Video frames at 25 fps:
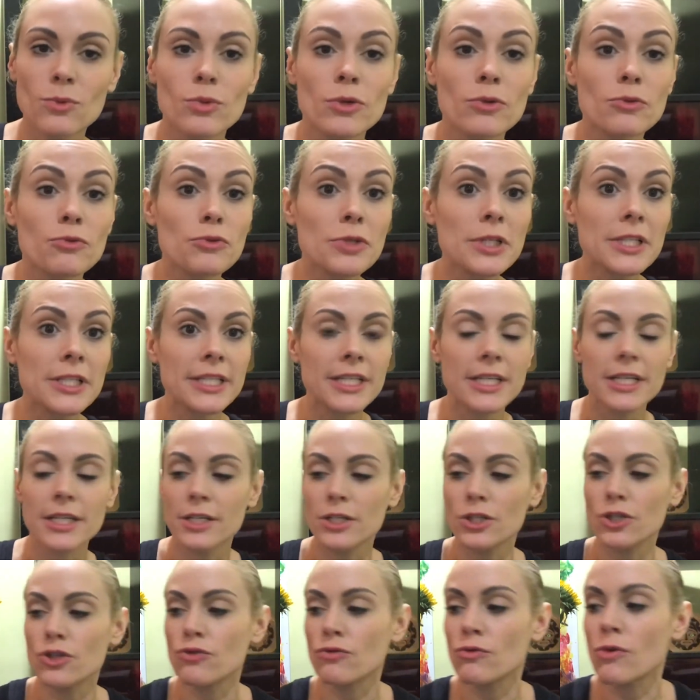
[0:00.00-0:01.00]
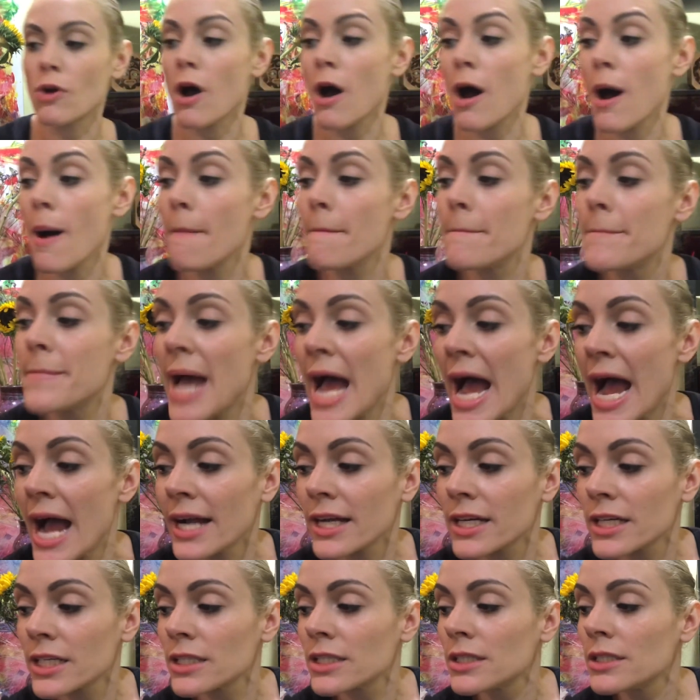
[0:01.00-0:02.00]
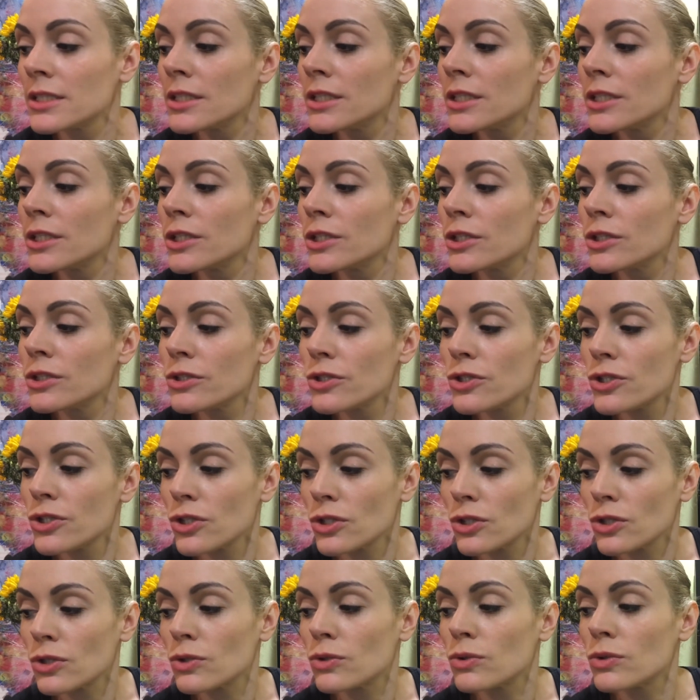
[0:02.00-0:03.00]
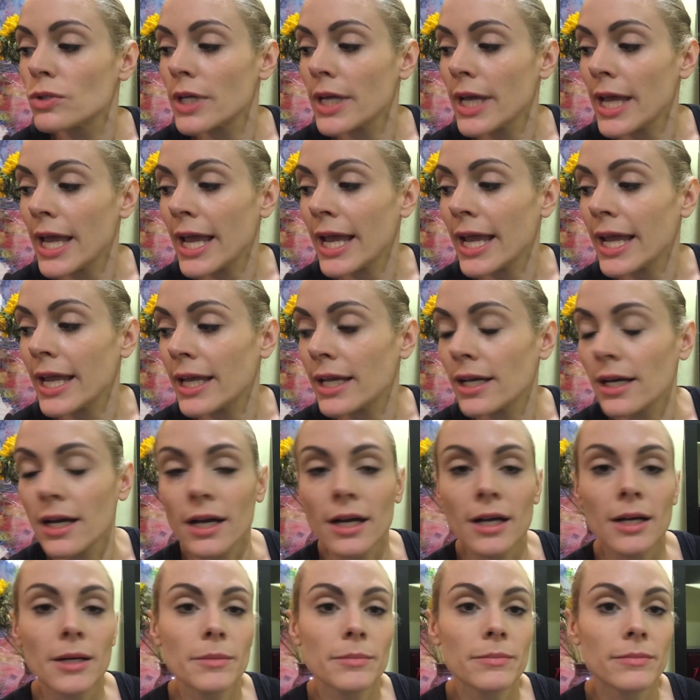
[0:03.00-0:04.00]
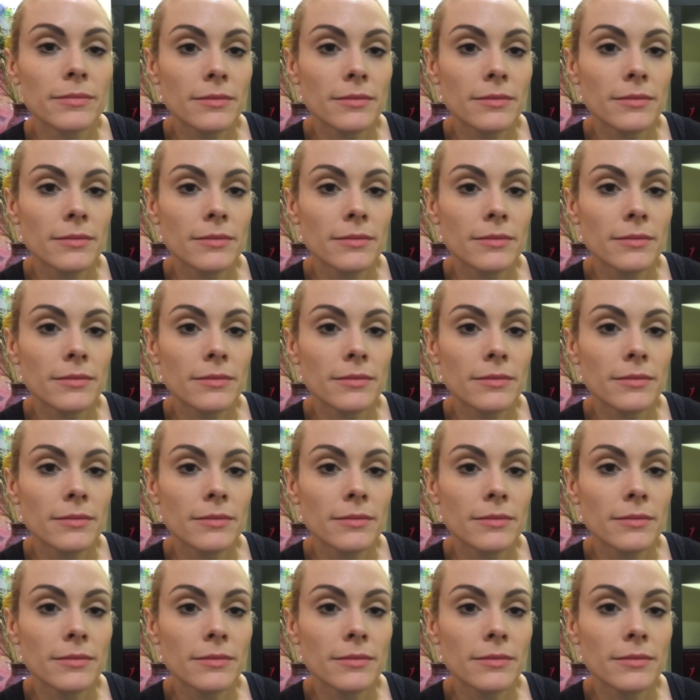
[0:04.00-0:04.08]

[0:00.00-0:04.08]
we're really gonna draw back to a uh,